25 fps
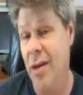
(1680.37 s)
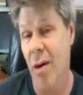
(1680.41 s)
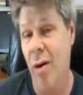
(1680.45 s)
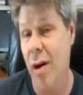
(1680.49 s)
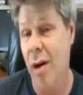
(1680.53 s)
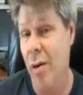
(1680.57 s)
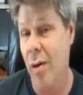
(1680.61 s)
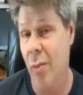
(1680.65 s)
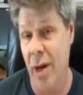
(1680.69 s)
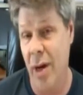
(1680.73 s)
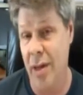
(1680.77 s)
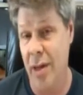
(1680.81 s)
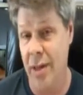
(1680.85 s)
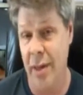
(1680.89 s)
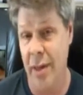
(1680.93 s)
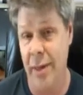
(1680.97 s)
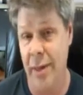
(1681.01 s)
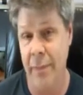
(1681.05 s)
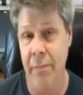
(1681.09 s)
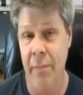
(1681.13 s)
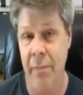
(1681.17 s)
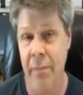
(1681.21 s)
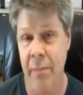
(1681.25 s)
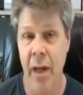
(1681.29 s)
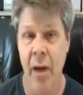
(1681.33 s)
is no, I
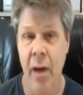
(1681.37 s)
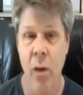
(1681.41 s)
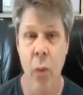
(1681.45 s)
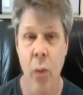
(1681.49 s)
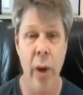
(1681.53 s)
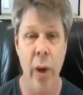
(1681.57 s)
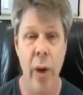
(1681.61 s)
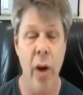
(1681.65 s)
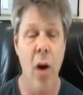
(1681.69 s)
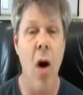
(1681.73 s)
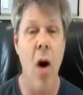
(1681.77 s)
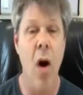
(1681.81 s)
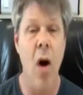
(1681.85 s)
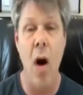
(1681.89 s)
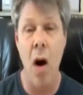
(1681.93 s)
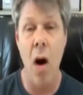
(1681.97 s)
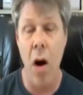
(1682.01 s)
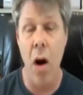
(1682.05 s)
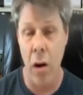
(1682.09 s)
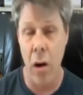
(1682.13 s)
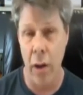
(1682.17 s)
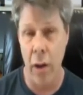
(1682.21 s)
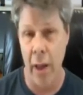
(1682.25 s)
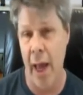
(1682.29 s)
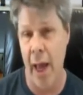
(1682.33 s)
wasn't. We
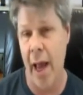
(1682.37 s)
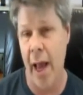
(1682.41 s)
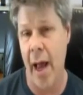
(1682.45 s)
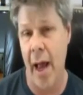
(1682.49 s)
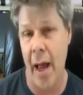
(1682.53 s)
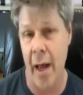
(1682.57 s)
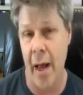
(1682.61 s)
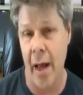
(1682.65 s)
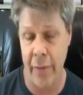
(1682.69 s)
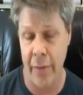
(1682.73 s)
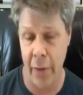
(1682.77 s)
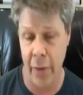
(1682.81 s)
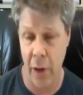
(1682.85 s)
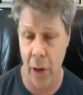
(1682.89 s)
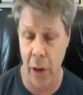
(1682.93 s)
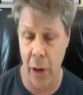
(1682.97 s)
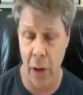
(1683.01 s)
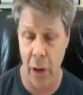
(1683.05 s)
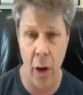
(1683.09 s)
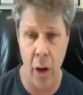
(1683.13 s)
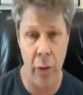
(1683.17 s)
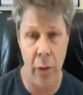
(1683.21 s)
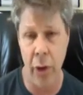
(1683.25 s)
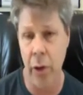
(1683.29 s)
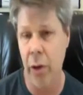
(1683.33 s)
all have
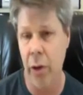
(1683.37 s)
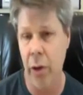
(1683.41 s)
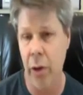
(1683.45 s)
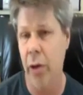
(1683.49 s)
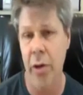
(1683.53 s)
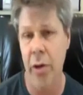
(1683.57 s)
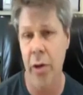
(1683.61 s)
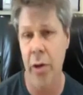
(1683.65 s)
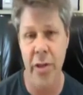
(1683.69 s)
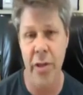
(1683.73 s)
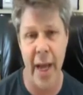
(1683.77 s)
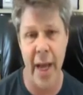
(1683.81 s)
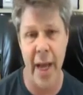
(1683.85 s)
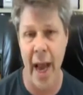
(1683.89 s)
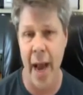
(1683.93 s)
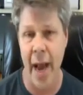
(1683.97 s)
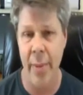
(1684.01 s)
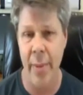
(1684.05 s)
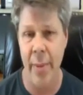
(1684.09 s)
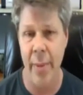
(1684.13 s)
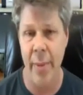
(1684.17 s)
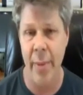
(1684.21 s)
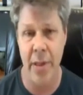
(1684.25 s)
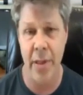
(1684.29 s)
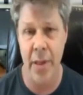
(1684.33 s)
our own hurts,
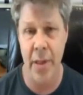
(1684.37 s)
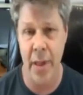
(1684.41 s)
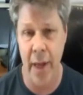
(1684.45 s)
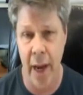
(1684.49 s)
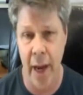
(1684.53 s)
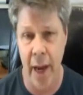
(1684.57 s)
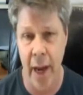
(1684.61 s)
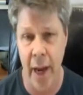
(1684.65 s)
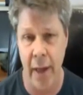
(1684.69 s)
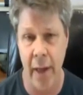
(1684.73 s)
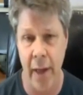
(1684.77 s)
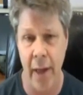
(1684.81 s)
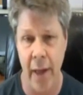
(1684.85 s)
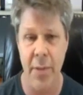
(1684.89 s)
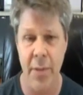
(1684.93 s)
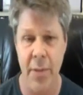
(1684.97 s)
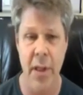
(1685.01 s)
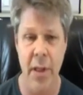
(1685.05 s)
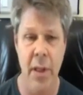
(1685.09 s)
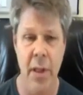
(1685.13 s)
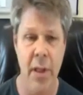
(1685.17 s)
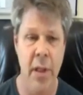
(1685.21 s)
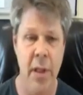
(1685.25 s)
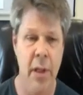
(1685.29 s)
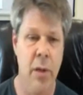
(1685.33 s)
habits, and
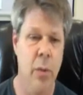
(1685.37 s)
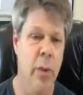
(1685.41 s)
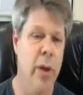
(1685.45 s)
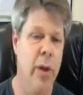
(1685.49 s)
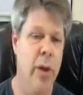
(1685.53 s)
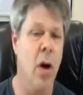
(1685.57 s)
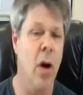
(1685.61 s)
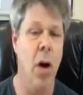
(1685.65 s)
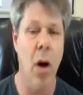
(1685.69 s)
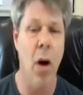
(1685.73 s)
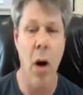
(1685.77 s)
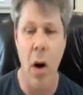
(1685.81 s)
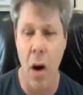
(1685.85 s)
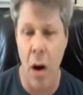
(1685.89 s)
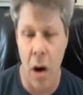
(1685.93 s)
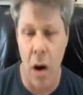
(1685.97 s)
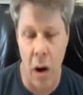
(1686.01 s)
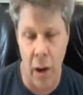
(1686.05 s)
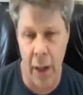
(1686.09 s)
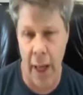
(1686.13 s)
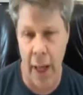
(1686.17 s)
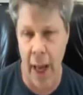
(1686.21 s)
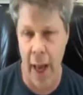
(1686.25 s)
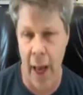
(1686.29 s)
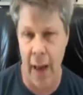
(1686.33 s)
hangups. We
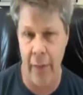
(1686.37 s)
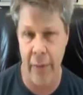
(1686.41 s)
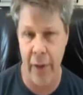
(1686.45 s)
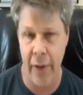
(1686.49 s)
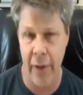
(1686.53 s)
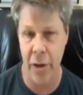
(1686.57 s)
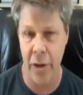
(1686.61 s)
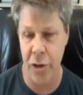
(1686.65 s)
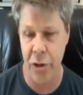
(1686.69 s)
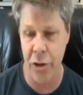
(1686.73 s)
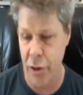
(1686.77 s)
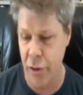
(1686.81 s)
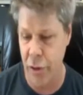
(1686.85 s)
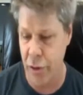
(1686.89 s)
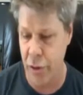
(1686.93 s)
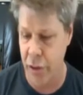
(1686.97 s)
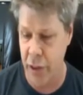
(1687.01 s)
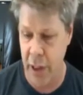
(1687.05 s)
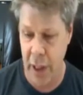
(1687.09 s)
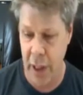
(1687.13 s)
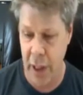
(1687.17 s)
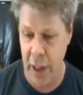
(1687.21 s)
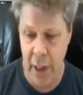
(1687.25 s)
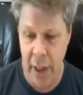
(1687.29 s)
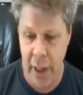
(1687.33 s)
all have
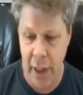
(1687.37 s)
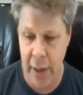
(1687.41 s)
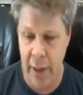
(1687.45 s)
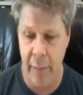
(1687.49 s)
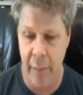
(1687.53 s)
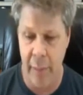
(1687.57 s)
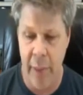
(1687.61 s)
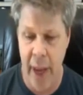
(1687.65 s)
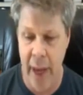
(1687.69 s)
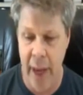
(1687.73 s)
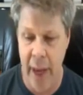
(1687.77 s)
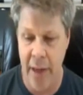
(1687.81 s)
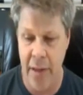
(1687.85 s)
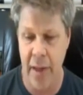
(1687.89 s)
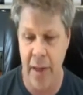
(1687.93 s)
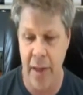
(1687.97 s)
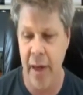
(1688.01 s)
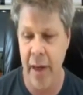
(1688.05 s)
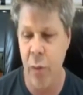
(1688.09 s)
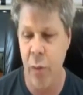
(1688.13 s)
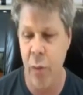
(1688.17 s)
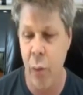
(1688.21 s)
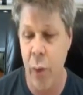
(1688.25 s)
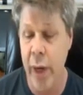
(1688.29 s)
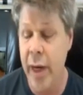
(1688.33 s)
issues. And the best
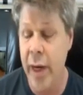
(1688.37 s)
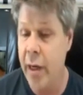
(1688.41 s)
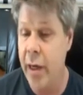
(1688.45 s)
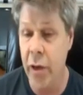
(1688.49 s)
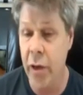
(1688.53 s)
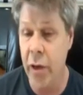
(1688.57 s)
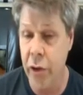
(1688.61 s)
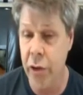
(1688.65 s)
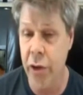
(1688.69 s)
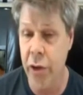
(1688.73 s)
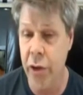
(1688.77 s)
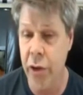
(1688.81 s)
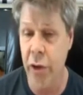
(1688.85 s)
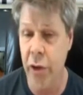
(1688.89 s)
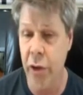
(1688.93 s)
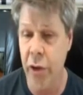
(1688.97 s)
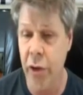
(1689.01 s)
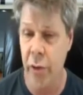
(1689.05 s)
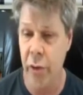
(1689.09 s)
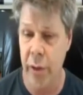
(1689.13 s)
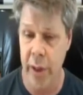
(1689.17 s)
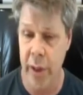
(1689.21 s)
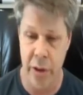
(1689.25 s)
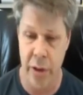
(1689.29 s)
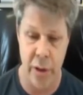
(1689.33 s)
thing we can
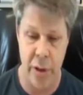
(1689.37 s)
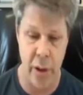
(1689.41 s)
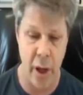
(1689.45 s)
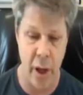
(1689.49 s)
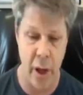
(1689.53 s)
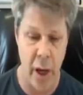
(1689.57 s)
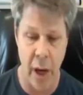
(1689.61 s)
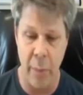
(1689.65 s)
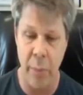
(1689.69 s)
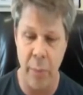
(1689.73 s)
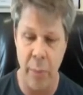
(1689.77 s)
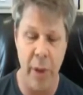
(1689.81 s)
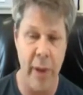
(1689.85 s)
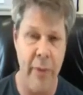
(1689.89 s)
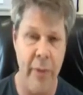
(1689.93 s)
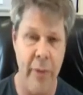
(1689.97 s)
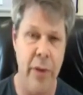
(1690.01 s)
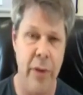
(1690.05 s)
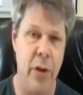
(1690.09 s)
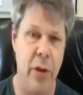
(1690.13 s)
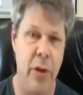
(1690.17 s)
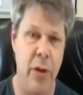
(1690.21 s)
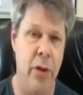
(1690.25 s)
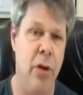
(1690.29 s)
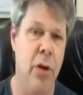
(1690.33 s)
do is to
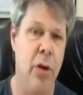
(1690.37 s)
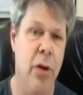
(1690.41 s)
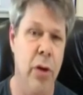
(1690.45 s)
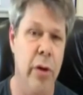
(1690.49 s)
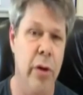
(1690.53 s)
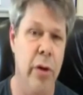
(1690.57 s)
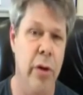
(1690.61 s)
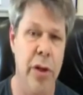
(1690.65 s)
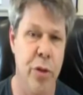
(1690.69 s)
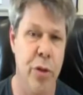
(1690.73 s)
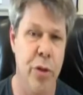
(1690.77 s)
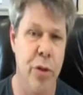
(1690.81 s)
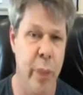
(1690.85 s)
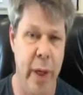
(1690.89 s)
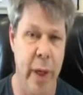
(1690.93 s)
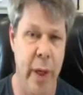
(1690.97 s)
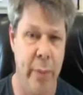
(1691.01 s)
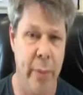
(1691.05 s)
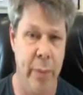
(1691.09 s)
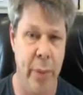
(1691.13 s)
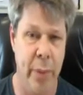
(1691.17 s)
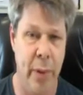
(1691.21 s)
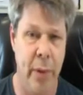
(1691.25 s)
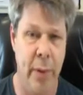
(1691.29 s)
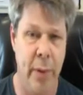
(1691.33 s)
uplift and encourage
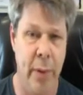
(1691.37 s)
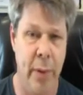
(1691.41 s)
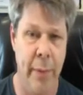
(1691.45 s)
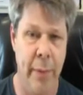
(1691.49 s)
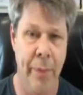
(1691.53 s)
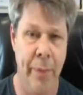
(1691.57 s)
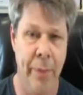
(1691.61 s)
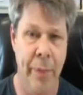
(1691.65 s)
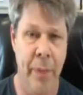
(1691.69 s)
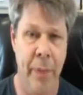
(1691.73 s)
people